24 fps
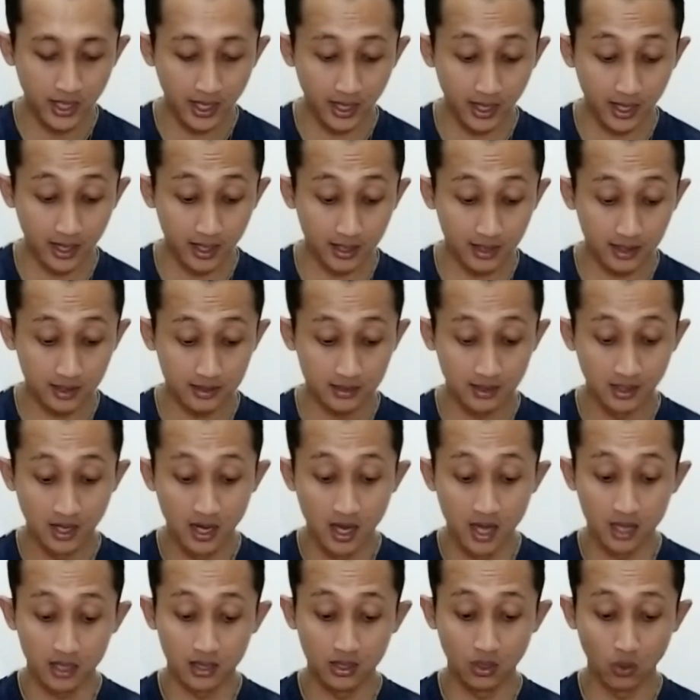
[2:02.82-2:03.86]
hears
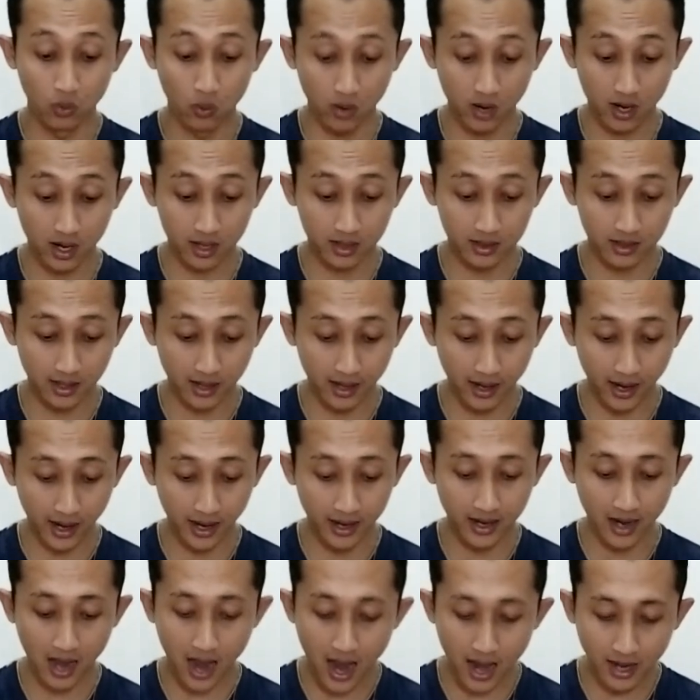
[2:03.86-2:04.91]
the word
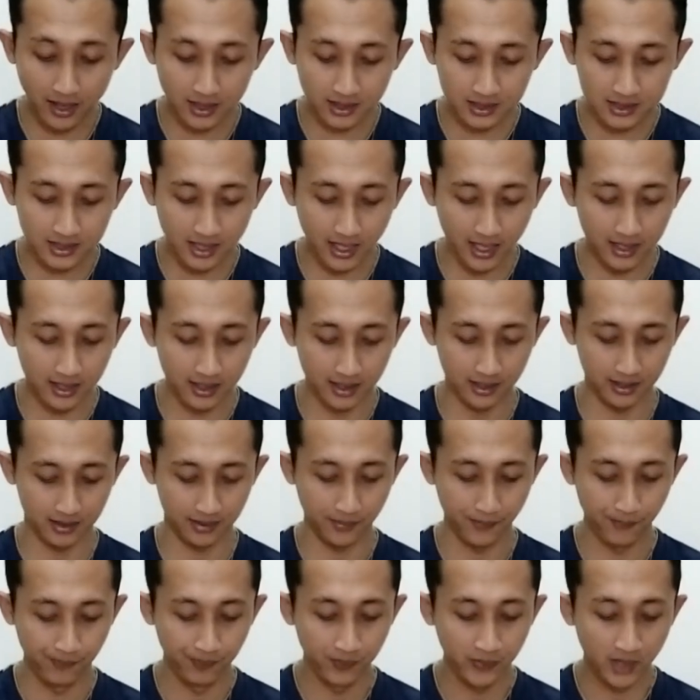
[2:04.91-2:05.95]
and understands it.
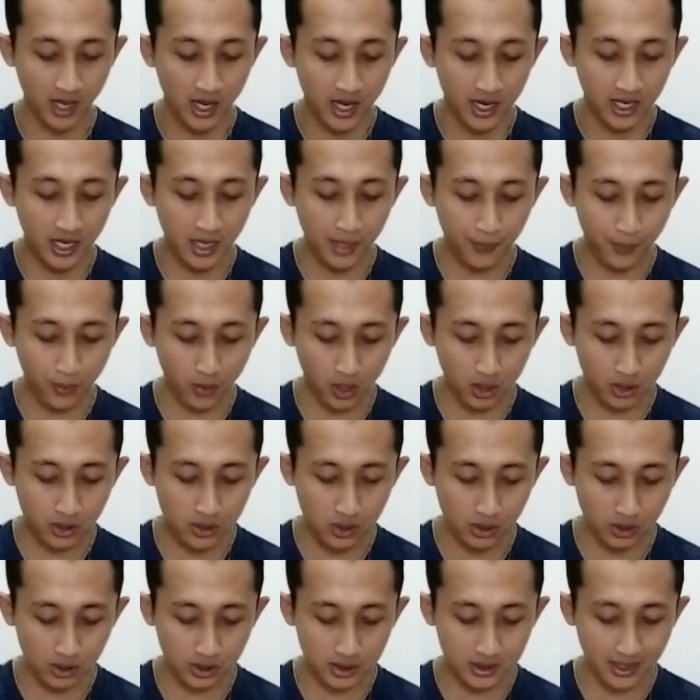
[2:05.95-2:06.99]
He
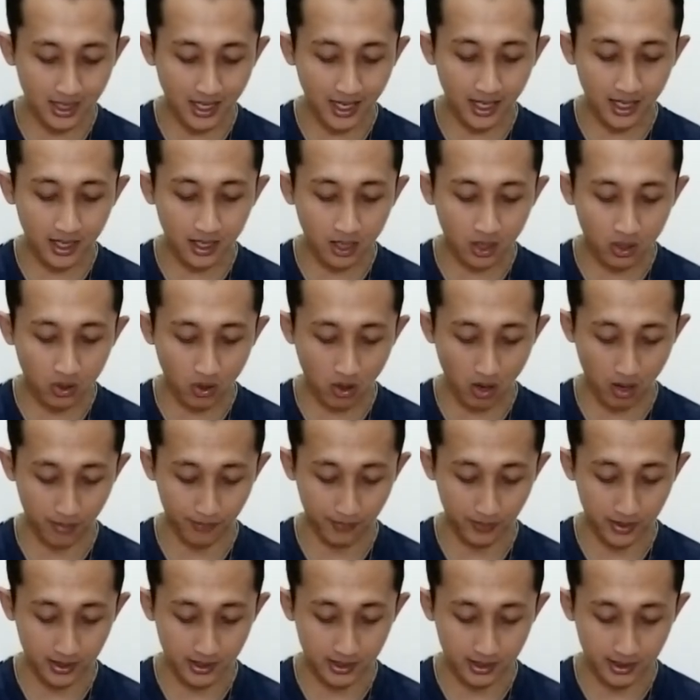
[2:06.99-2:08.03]
produced a
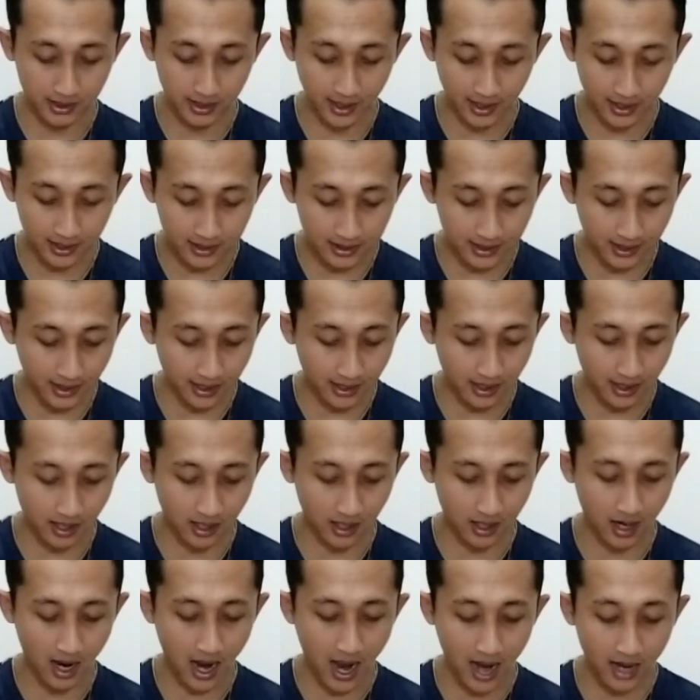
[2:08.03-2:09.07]
crop yielding
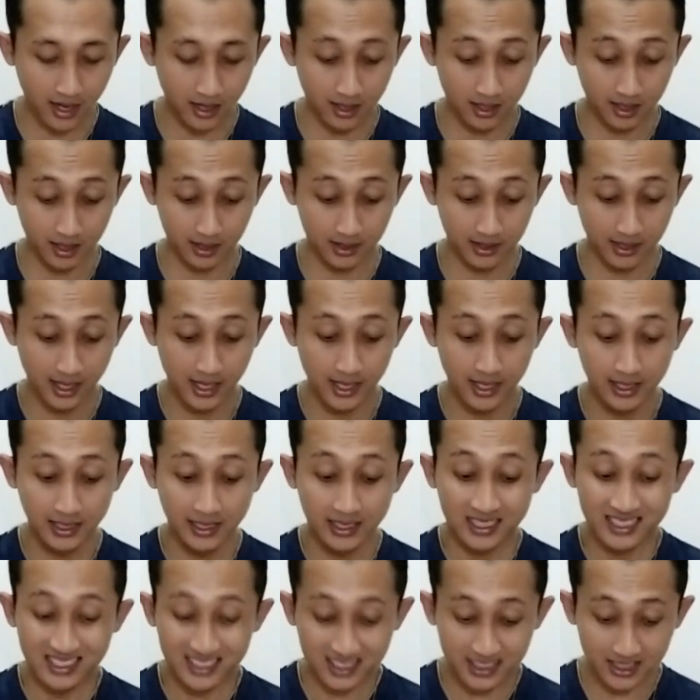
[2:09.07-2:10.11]

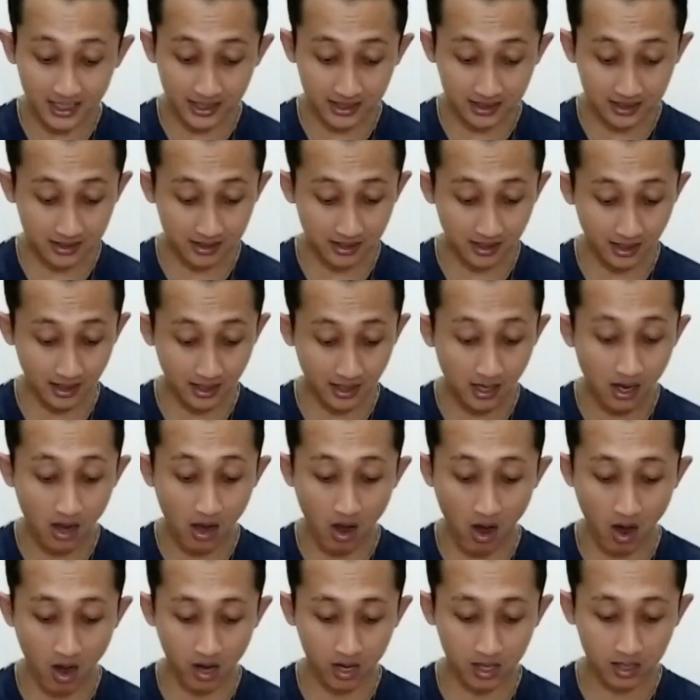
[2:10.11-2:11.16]
160
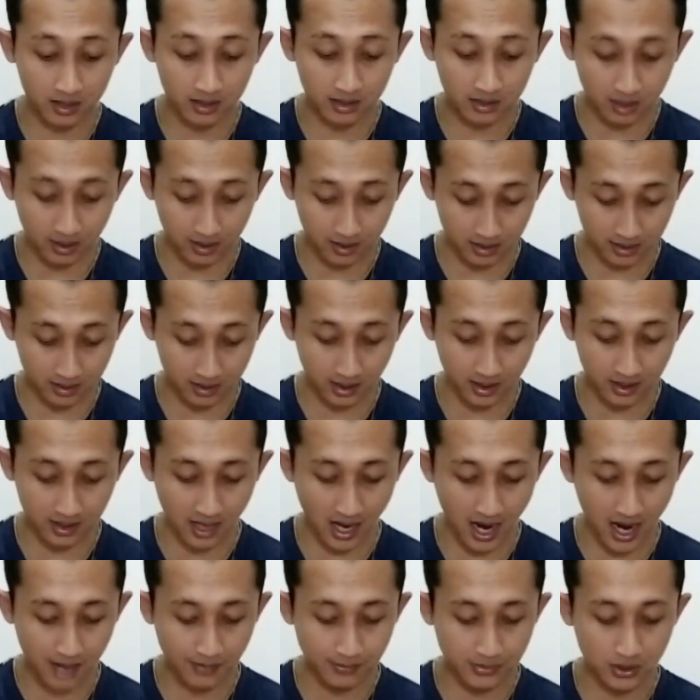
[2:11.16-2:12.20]
or 30
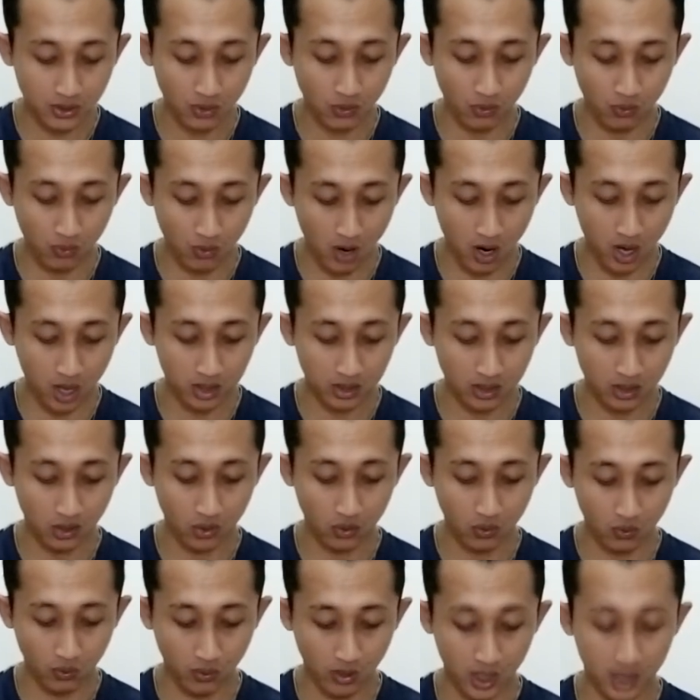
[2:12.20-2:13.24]
times what
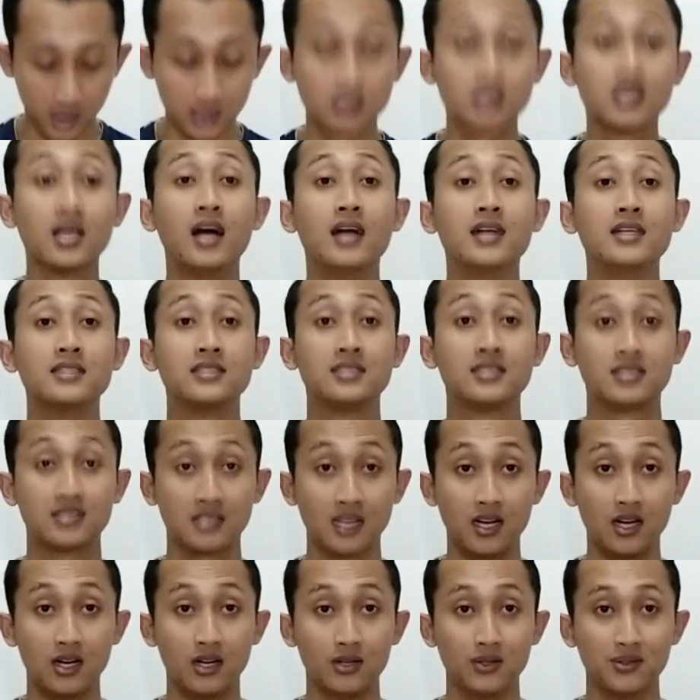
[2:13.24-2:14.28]
was
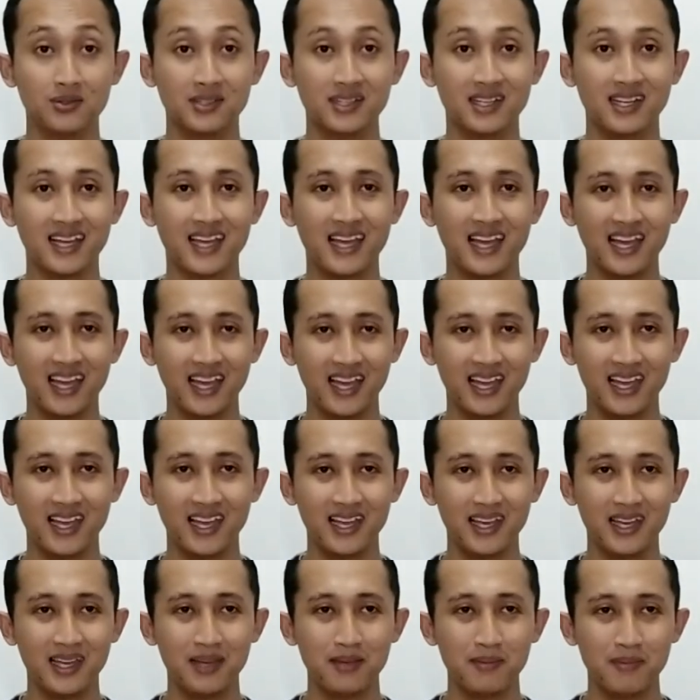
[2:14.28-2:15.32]
sown.
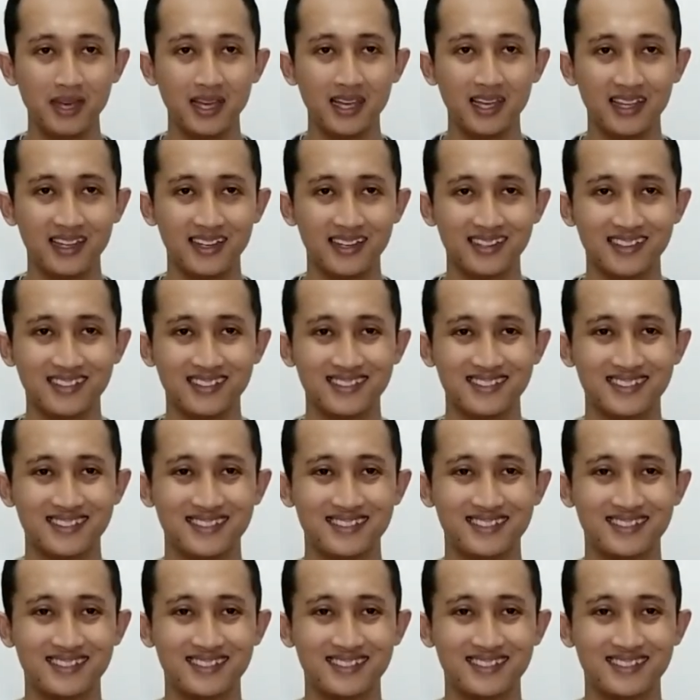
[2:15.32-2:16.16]
Amen.